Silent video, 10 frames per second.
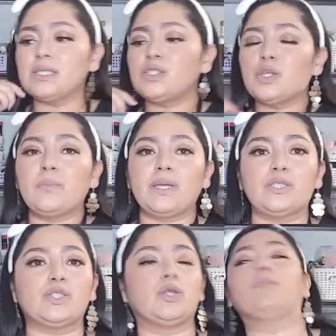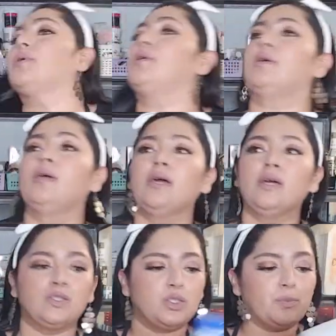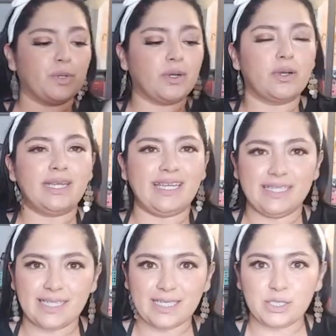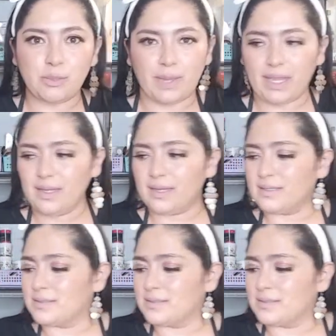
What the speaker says: should be super duper easy to make.